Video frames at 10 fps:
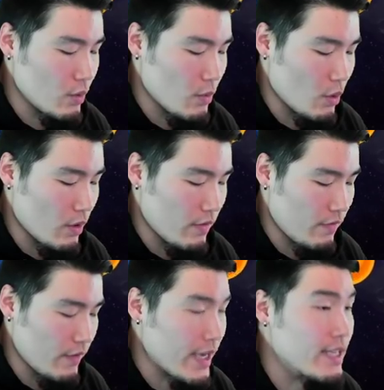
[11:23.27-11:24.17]
more
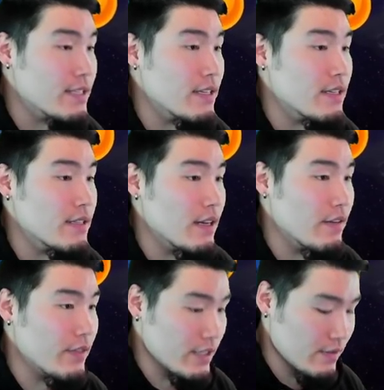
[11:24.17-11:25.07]
phases
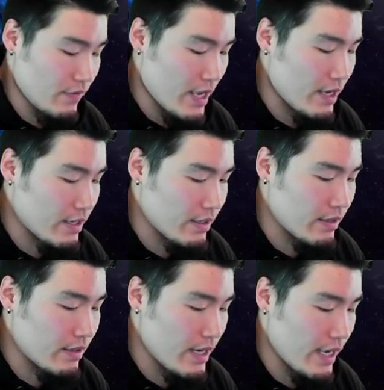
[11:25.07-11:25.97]
of this fight
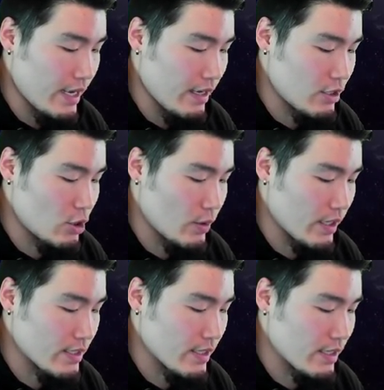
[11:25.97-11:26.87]
here, and
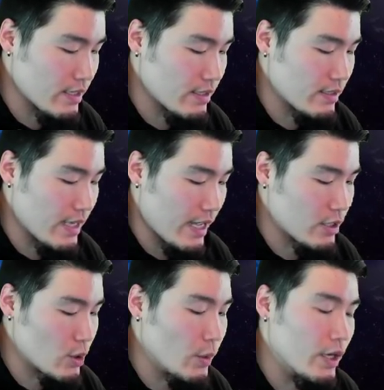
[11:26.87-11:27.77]
Trunks is at
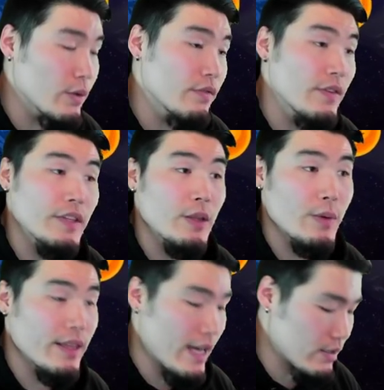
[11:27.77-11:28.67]

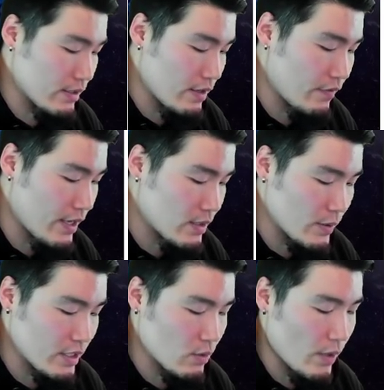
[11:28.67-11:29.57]
253,000 defense,
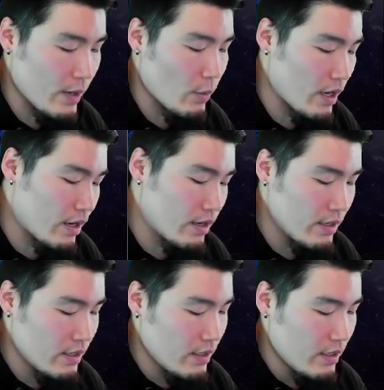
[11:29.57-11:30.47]
which is right where
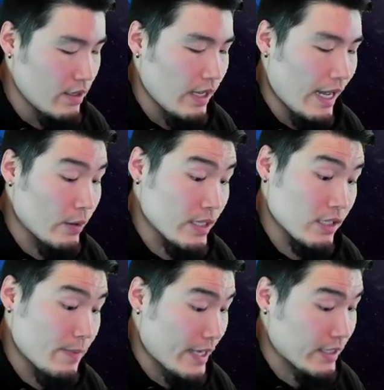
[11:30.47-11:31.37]
I was
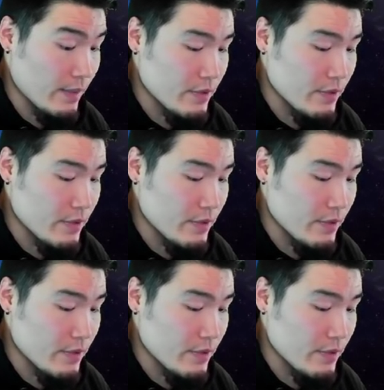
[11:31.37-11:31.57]
expecting him